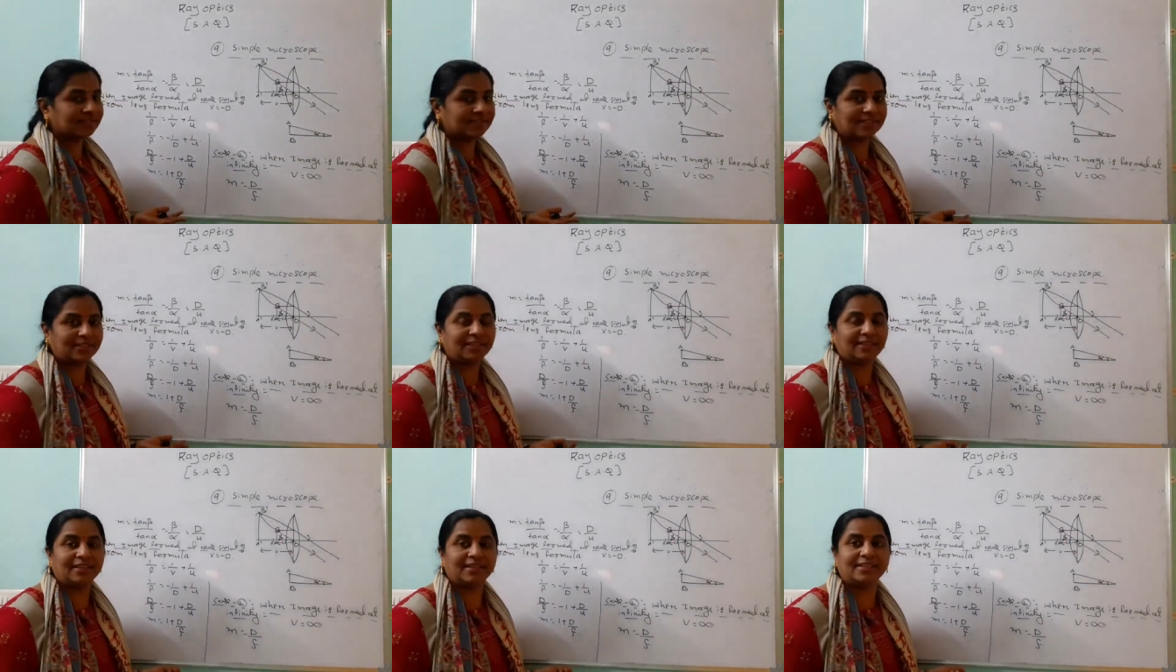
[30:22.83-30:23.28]

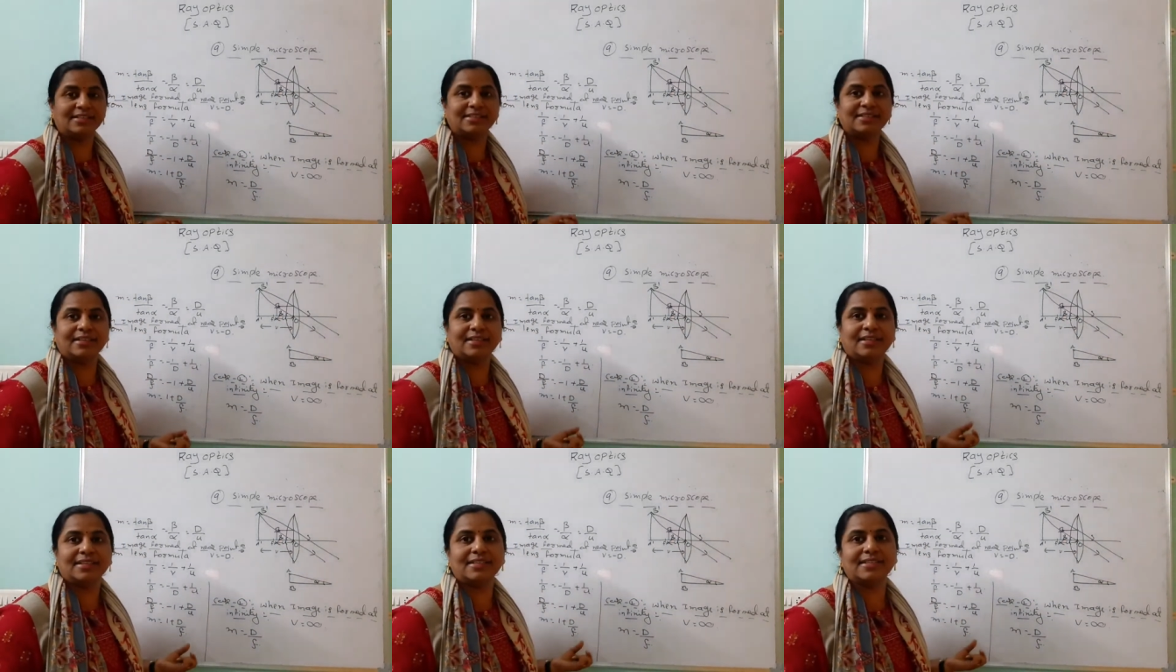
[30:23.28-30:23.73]
See, it is
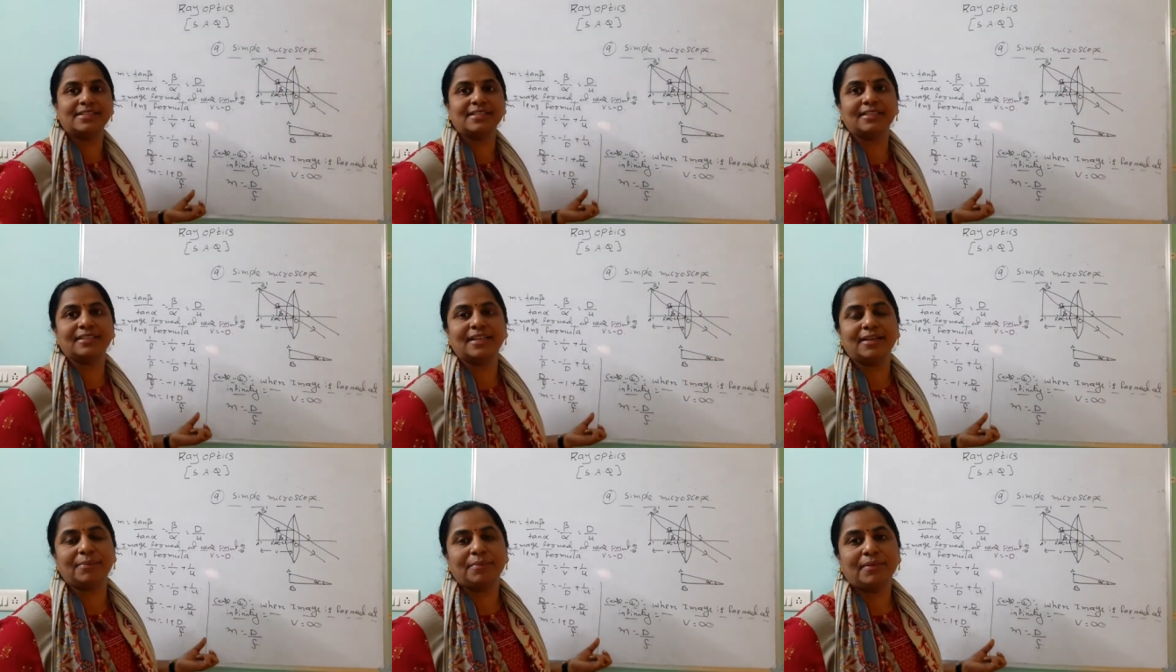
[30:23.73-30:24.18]

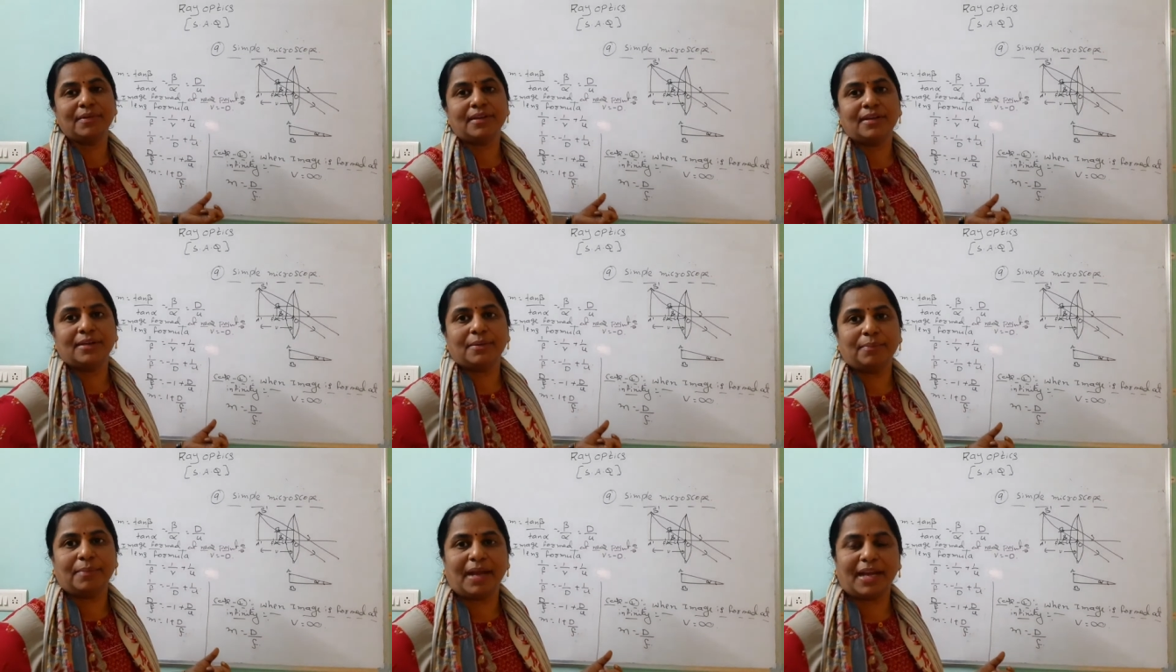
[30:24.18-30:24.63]
increasing the
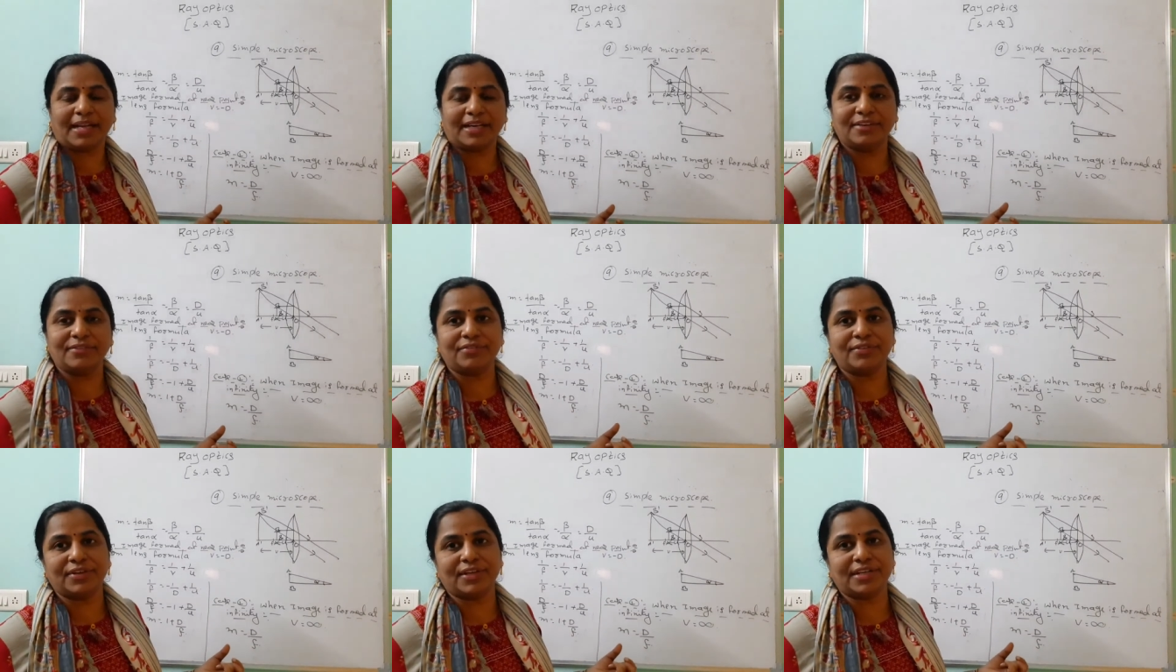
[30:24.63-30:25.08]

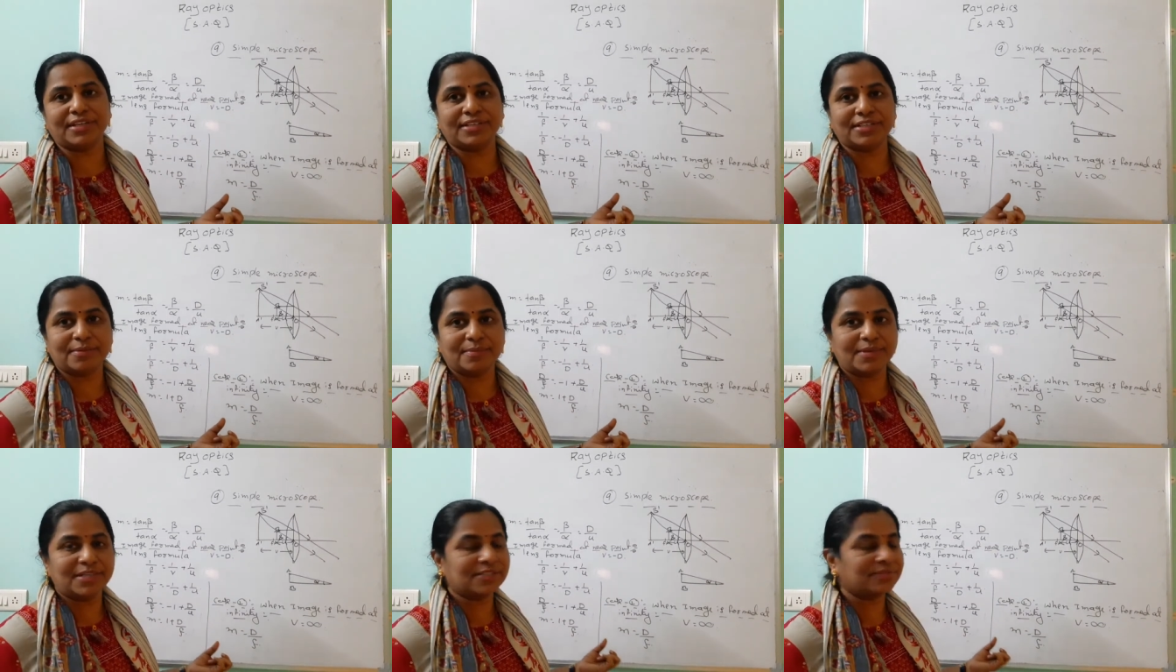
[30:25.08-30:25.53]

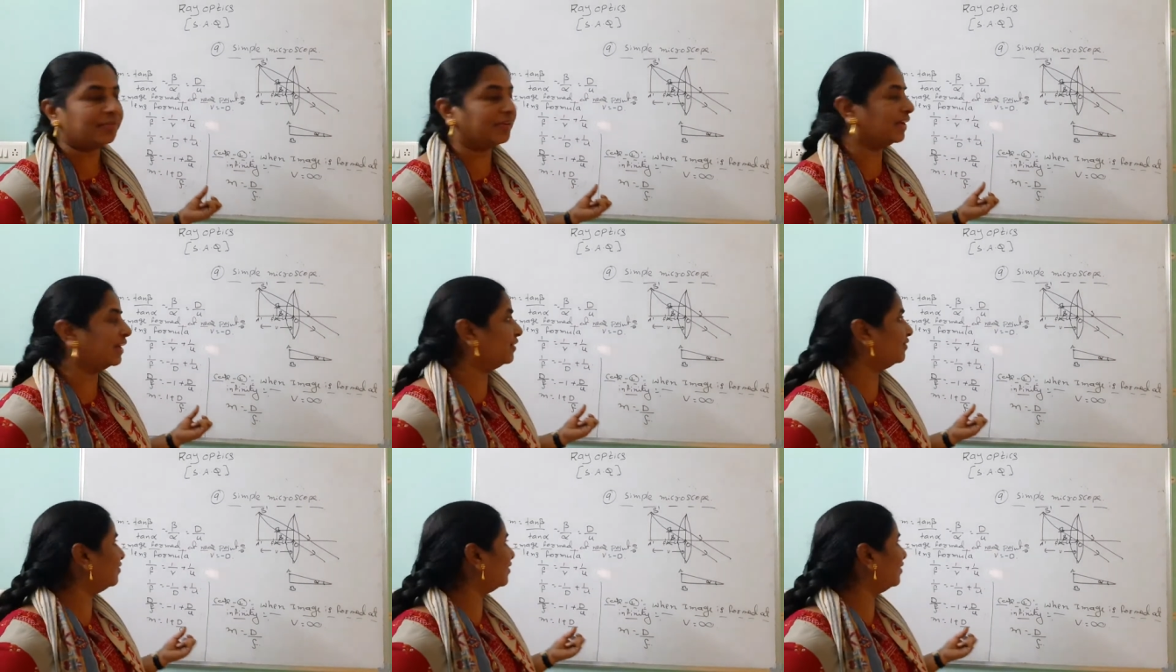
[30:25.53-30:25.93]
magnification, means we can